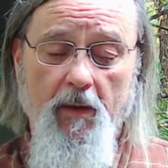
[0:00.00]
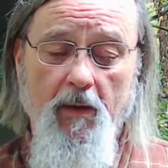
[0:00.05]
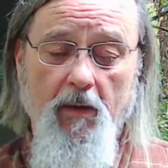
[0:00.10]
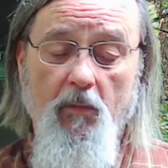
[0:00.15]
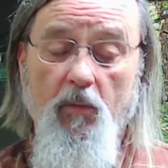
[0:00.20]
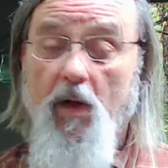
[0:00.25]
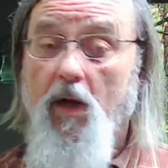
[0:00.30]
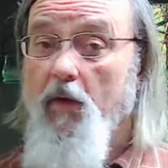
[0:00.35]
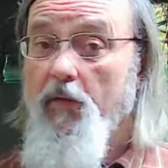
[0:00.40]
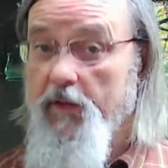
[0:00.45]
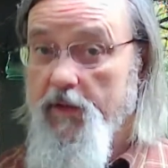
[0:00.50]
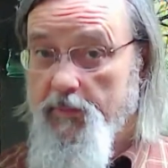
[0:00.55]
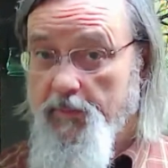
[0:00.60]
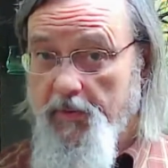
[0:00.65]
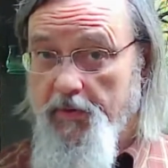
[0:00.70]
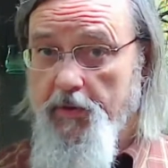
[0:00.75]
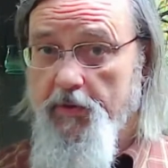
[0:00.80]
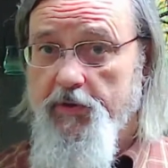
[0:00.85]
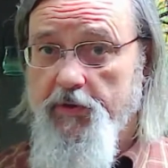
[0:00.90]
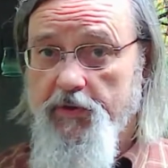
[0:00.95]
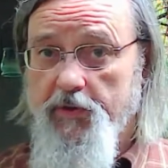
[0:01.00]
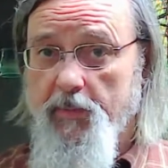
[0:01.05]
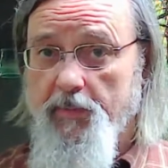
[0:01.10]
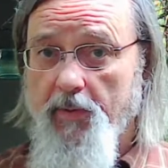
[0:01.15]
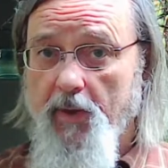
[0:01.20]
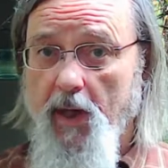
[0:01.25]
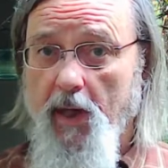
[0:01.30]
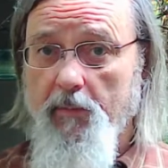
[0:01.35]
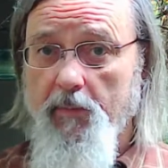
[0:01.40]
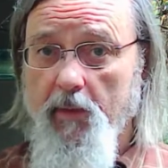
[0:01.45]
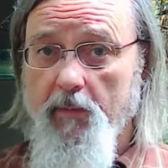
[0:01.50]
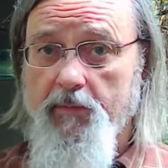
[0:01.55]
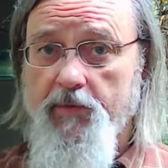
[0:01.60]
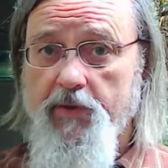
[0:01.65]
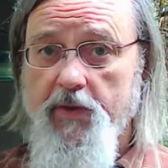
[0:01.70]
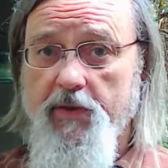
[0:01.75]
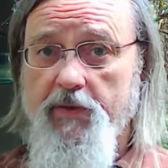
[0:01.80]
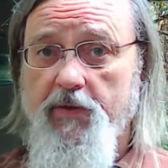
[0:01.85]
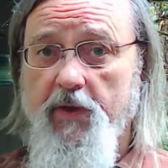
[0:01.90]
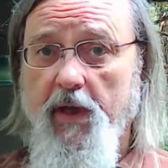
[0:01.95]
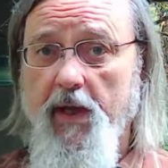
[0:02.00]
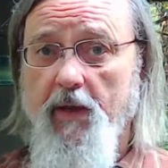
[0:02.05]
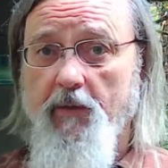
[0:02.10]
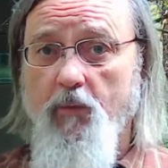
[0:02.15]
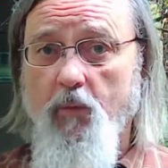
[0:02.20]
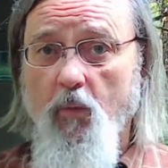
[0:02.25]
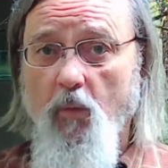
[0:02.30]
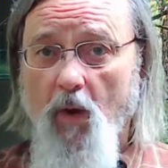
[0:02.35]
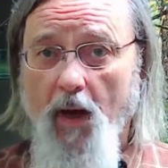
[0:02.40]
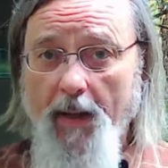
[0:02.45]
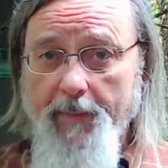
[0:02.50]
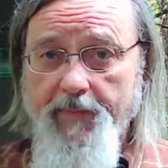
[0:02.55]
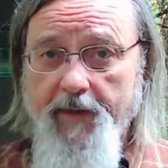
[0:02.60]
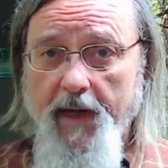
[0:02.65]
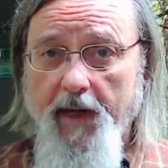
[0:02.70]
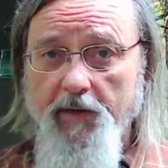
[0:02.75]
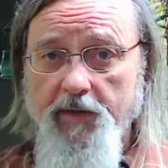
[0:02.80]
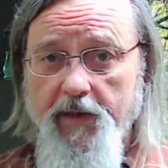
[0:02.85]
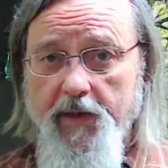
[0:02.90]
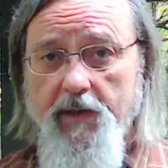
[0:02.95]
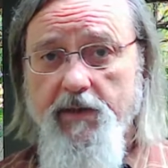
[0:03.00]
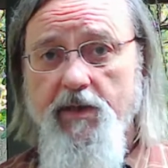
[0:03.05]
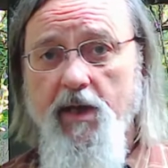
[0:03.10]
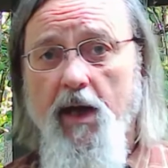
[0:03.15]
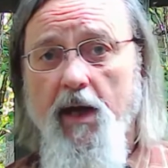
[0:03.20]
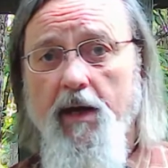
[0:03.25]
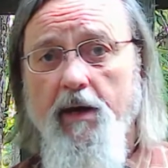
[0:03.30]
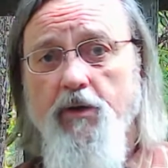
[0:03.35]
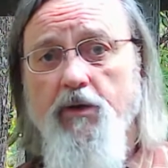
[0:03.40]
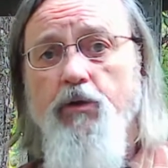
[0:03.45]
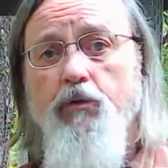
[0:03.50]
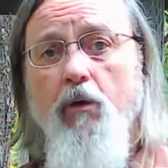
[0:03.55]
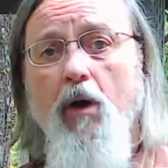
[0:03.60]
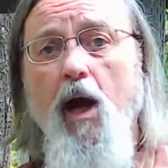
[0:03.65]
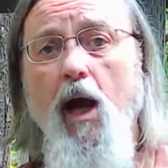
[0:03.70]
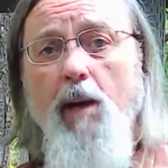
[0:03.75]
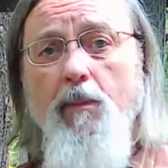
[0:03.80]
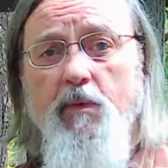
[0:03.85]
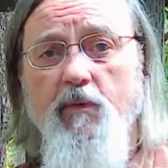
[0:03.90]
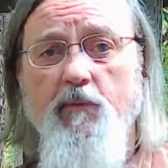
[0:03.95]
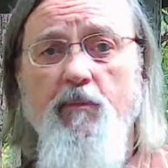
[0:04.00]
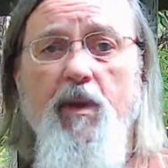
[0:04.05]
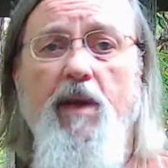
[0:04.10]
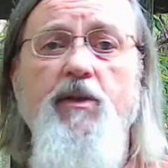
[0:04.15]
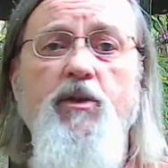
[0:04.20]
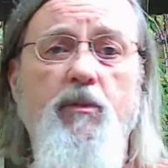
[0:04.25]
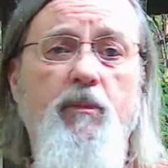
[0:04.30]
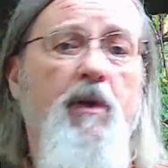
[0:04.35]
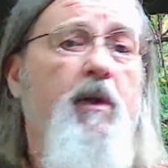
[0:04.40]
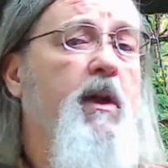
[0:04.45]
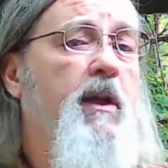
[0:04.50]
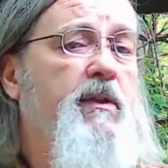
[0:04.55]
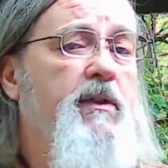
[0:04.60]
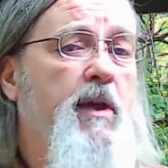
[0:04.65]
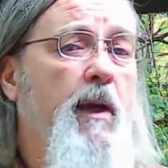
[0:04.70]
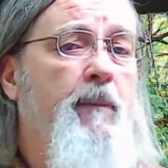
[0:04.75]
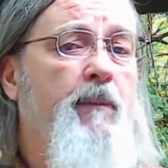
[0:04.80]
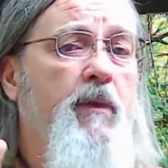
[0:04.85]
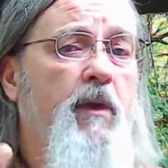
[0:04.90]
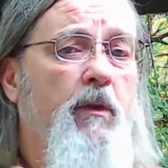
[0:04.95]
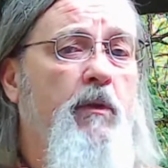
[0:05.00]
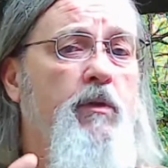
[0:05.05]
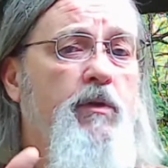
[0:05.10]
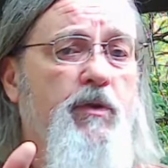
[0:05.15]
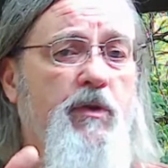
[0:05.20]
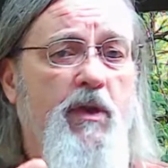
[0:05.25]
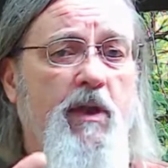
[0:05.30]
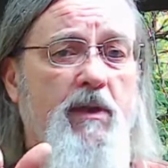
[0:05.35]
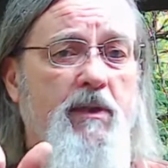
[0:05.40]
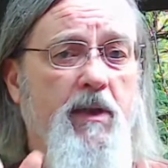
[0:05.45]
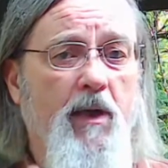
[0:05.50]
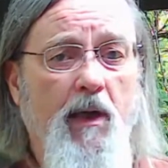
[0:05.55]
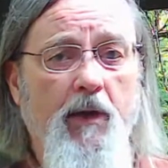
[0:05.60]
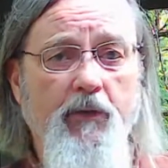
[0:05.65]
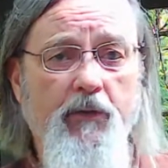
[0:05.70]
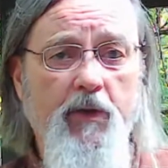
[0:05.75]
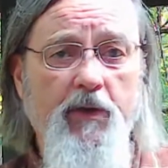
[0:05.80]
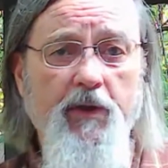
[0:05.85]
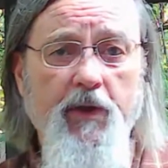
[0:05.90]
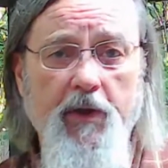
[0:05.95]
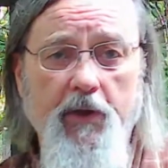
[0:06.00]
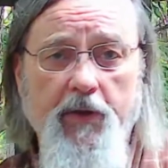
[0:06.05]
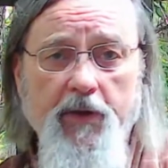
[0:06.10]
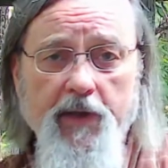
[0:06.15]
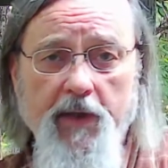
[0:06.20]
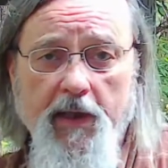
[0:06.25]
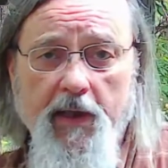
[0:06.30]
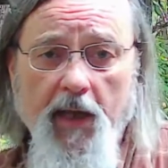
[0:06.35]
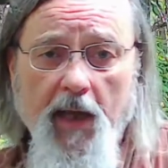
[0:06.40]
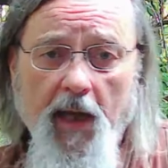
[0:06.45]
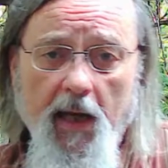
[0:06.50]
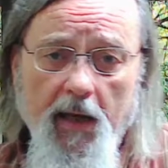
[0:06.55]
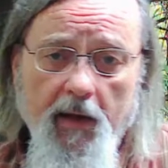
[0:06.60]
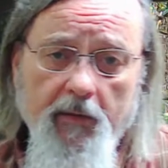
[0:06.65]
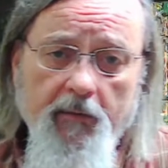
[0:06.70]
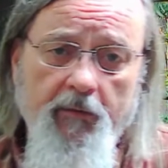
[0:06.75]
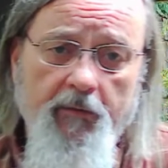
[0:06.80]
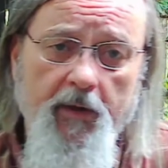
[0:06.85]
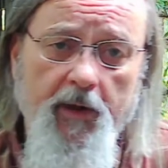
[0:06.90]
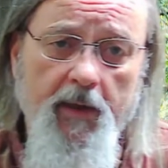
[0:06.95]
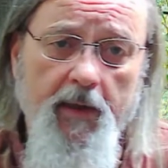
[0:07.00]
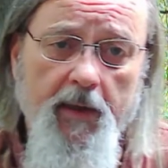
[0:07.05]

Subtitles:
Well, this produces a problem, since they have wiped out the entire tribe of Benjamin except those 600 that are in the cave.